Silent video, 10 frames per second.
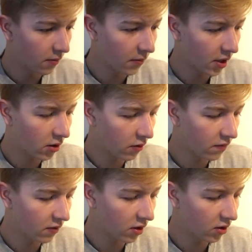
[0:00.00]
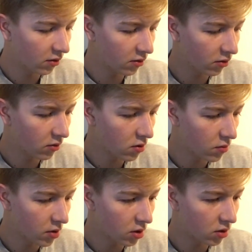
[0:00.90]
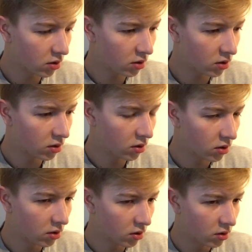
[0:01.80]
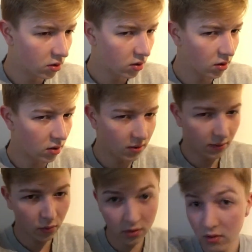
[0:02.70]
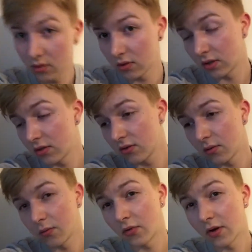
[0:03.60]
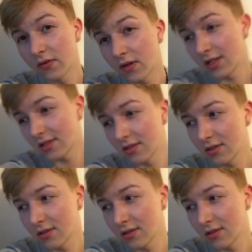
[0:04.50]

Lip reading: my coffee and YouTuber, I will eat some breakfast.